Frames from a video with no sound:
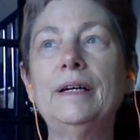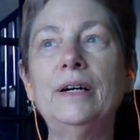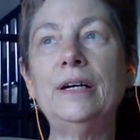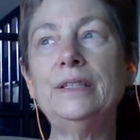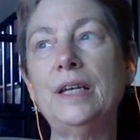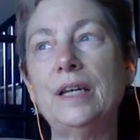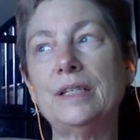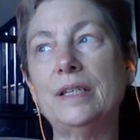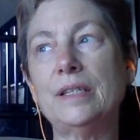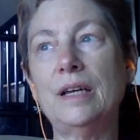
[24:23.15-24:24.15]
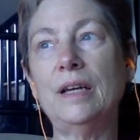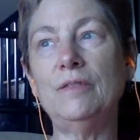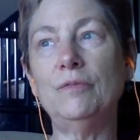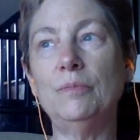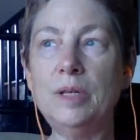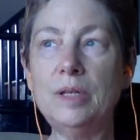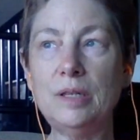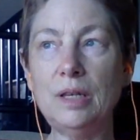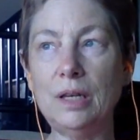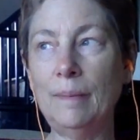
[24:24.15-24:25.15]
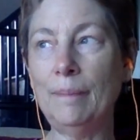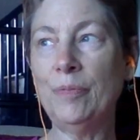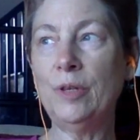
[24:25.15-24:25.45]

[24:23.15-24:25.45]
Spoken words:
context, it's kind of missing